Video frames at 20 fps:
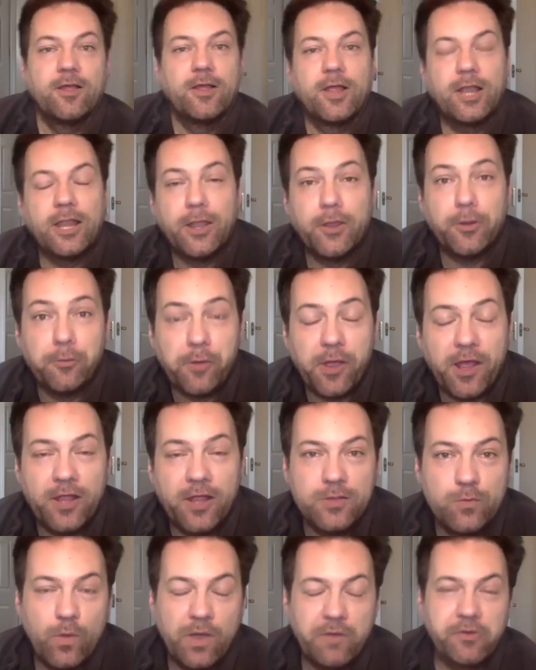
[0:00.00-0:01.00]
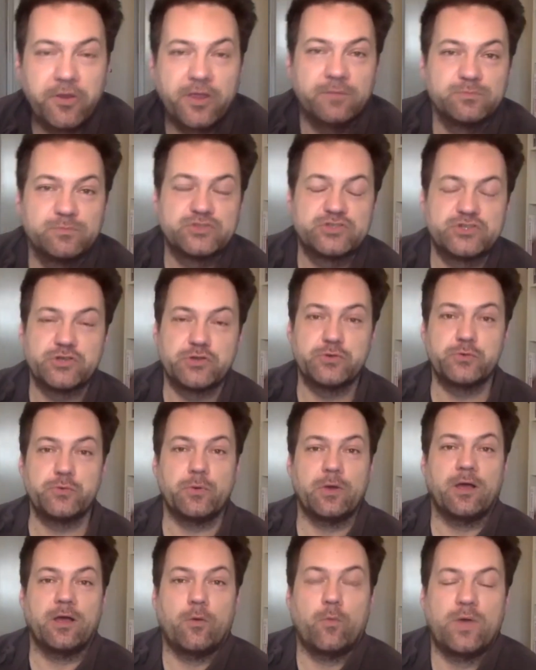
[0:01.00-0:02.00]
Hello and welcome to
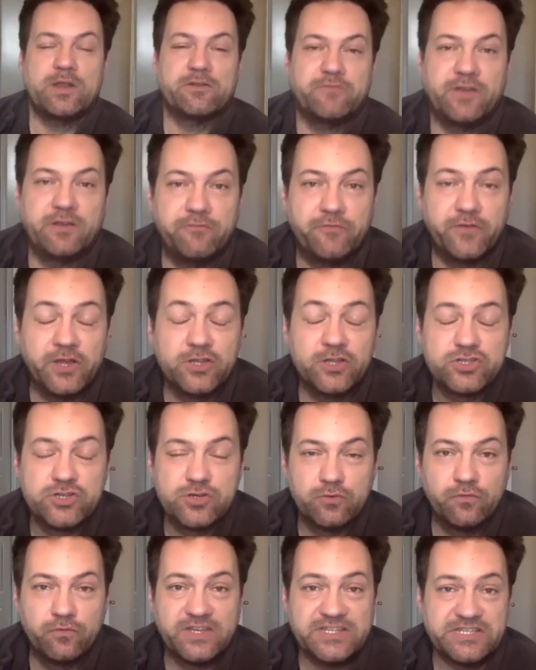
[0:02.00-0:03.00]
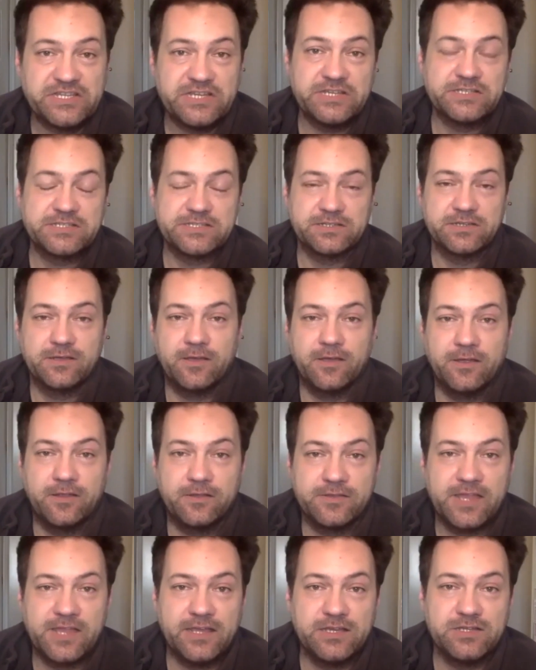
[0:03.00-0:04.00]
one of our virtual visit
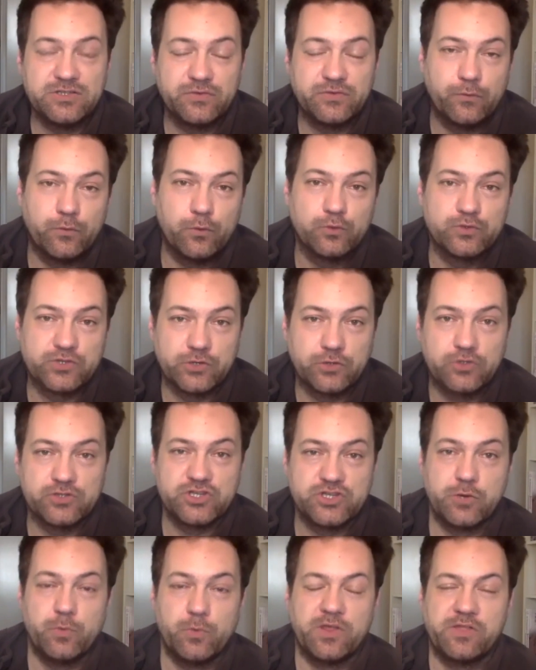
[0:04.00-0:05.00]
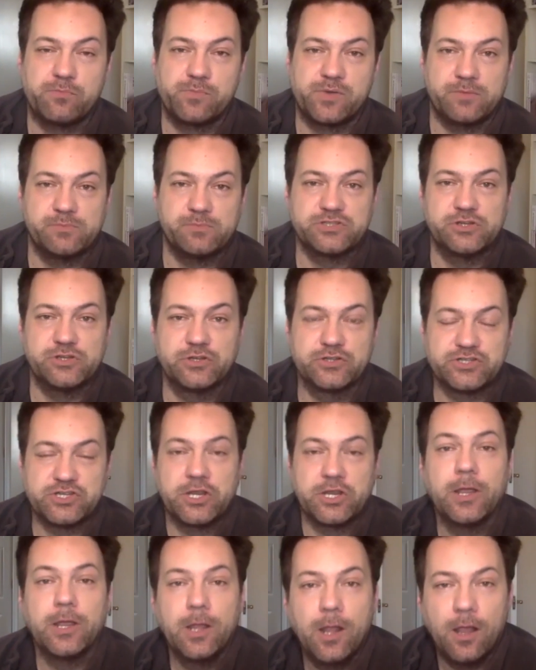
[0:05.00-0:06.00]
days for Zoology with Primatology.
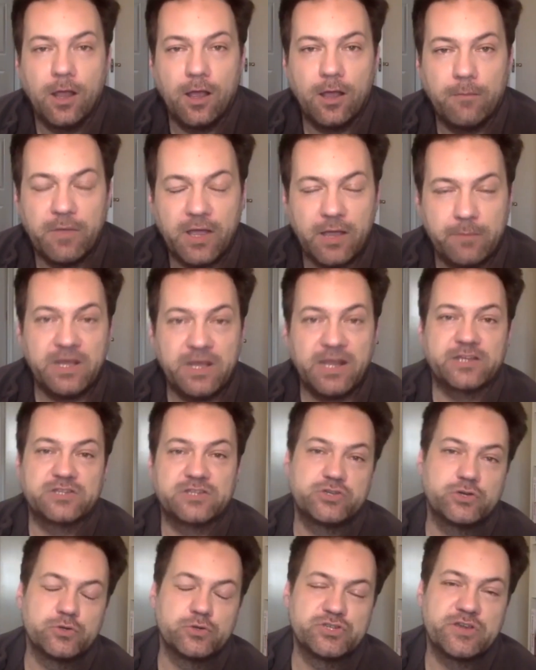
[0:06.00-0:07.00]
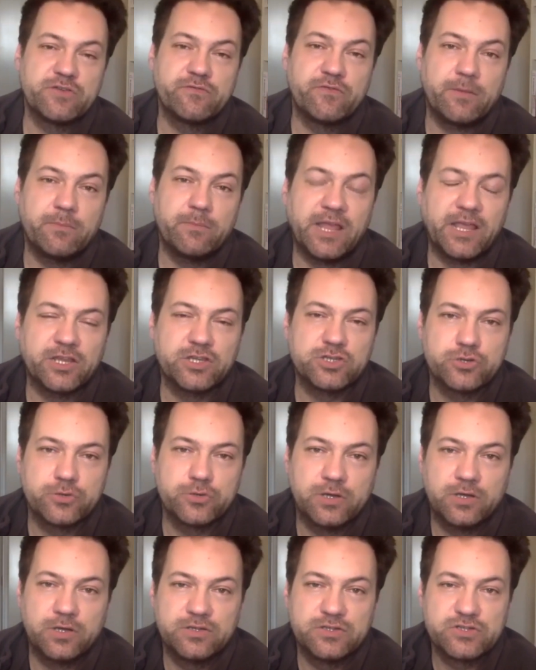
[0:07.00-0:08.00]
I'm Alex Georgiev, I'm a
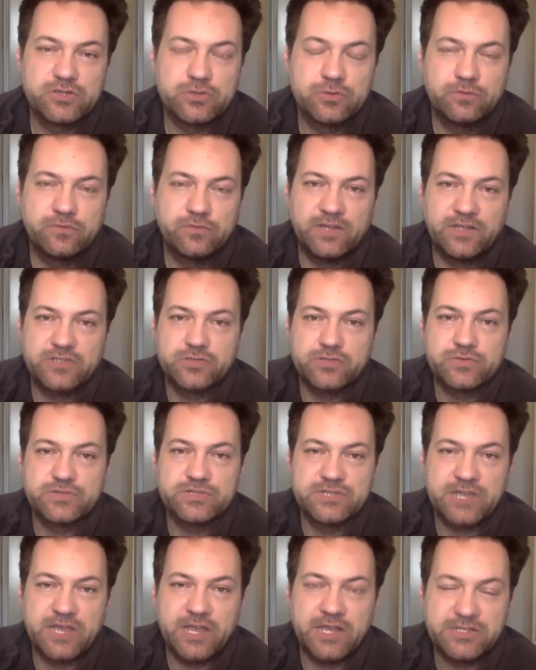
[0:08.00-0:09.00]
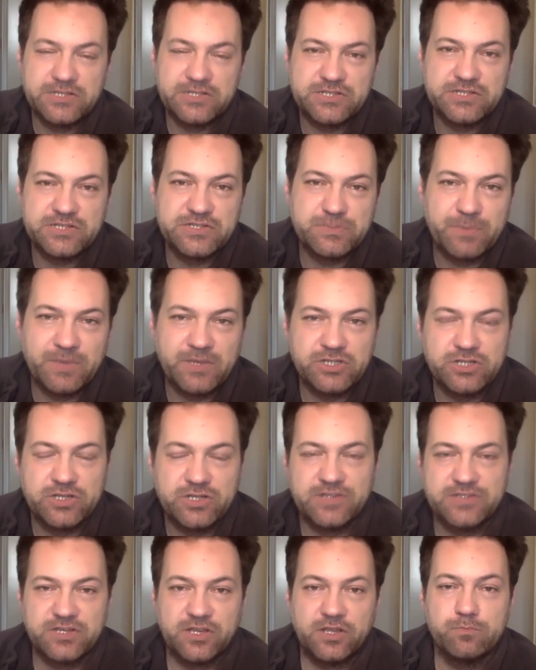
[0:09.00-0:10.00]
lecturer at the School of Natural Sciences
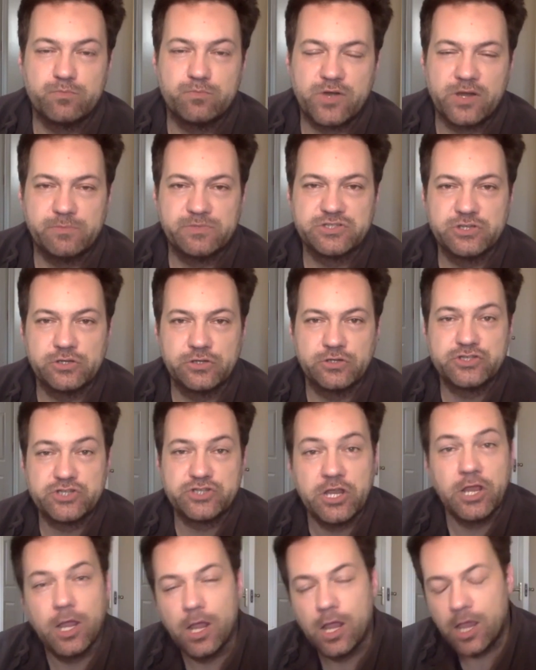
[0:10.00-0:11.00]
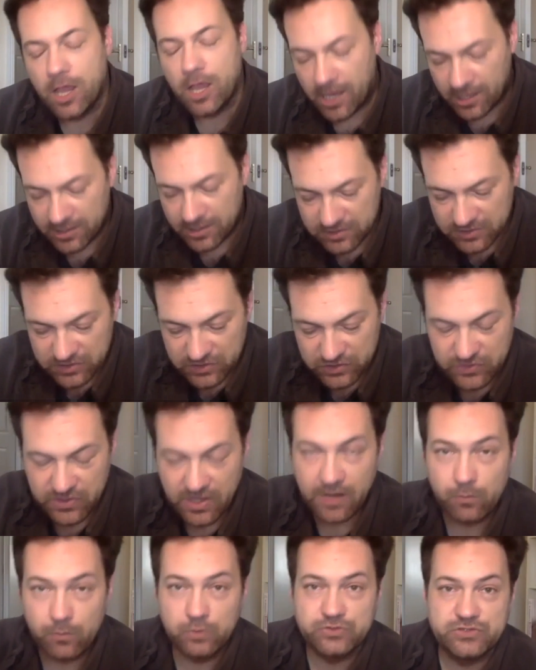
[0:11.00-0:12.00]
specialising in primatology, and today
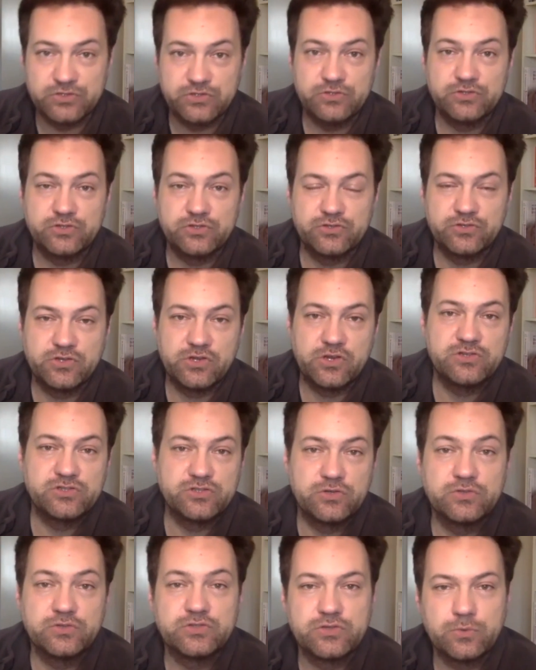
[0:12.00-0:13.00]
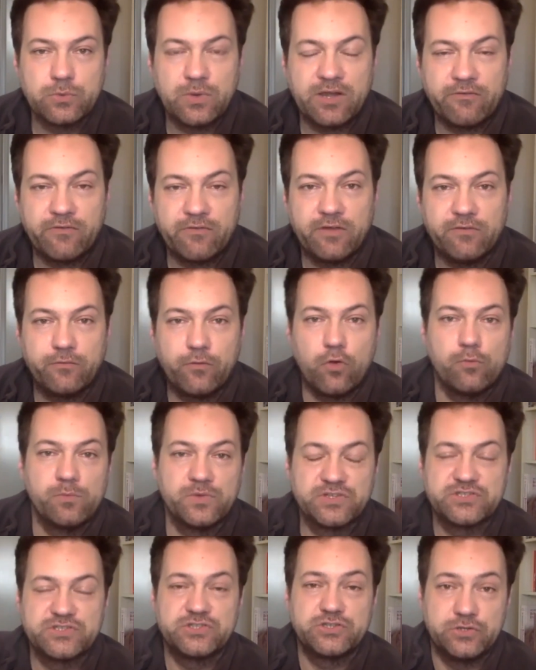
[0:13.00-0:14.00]
I wanted to introduce you to one of our former
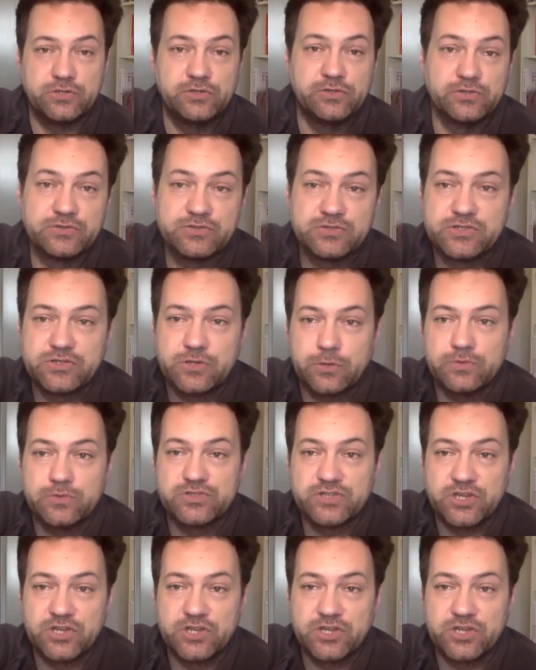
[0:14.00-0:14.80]
students who's